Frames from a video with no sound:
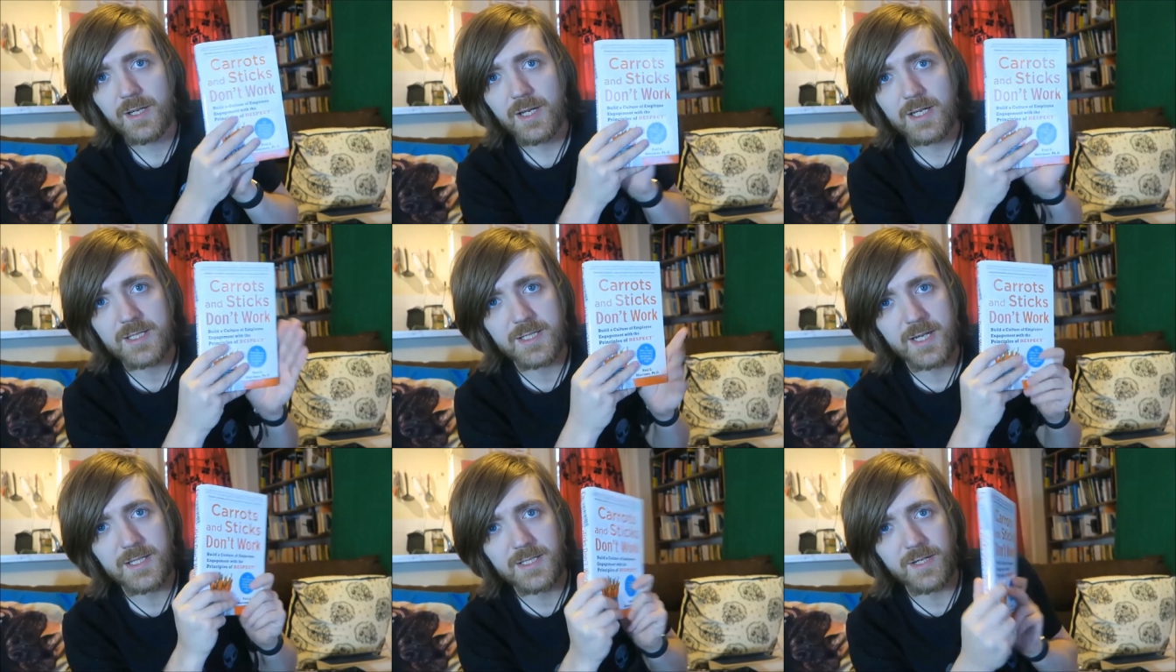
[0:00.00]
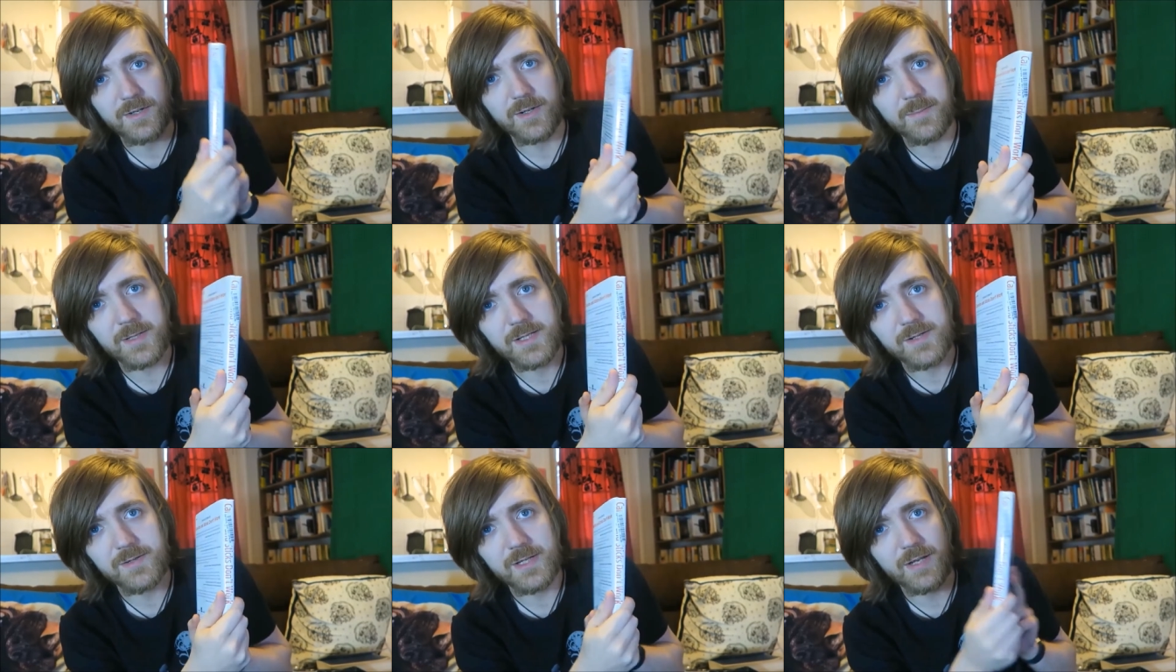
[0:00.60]
it's not going to be
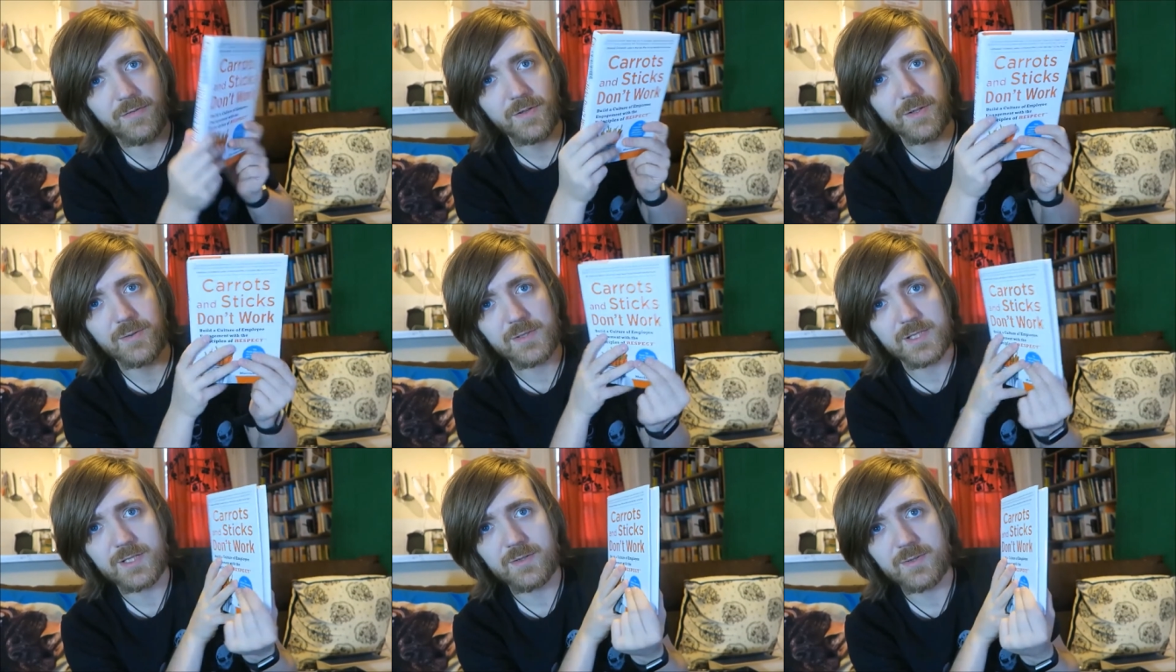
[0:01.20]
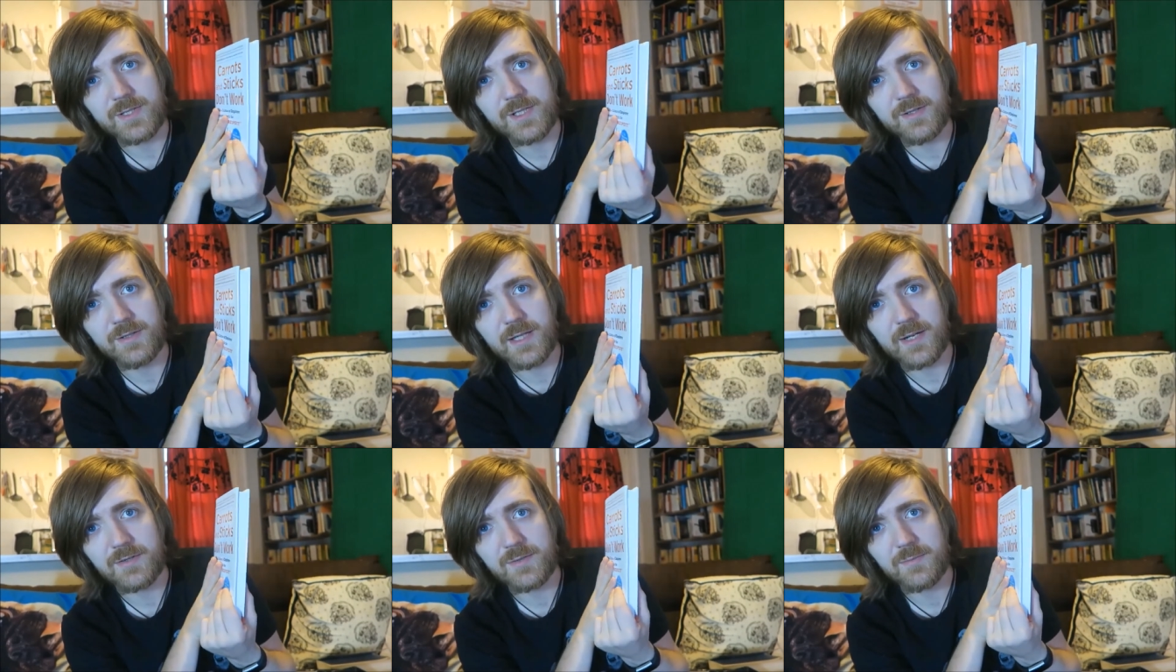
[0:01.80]
too difficult to do a
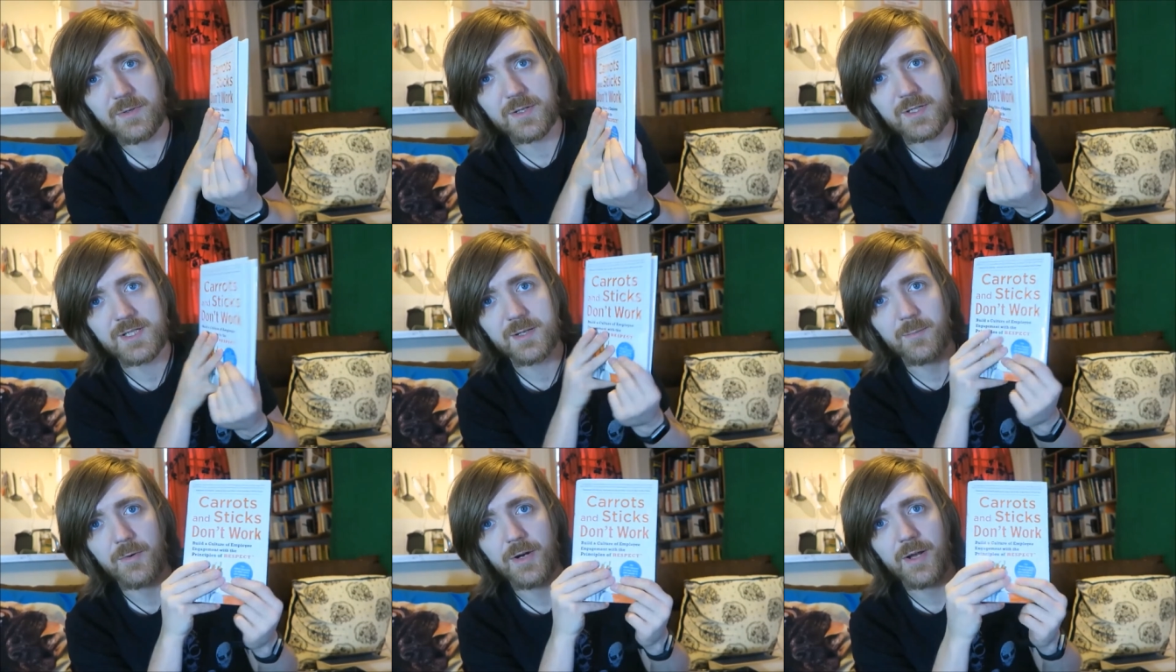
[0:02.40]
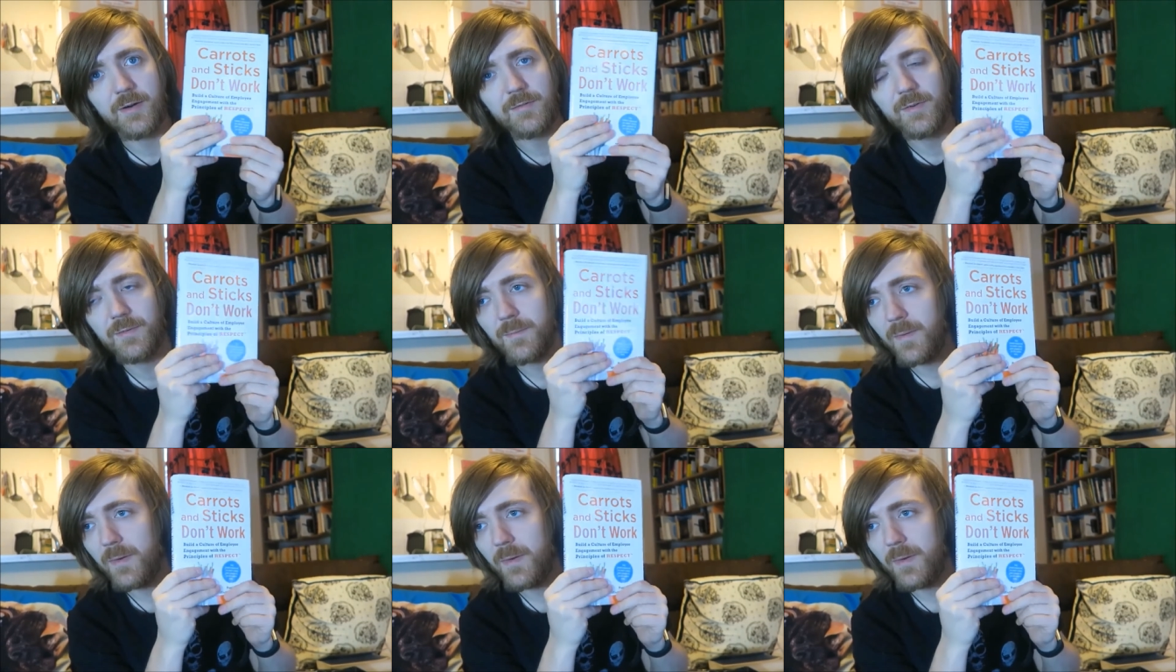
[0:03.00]
2,000-word summary of.